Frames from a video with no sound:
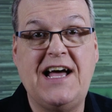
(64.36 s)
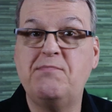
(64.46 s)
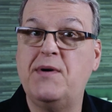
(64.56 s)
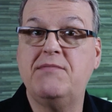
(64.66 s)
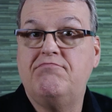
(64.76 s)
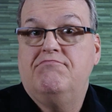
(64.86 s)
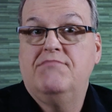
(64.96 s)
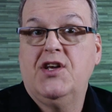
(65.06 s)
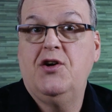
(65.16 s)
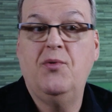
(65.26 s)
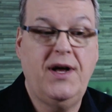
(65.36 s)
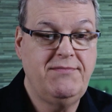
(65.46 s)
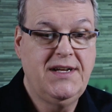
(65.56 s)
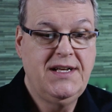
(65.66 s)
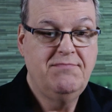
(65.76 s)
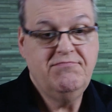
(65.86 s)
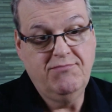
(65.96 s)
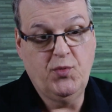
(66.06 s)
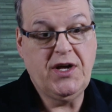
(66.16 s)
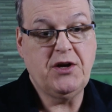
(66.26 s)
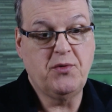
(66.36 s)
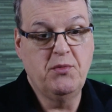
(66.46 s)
that. But you know what? We can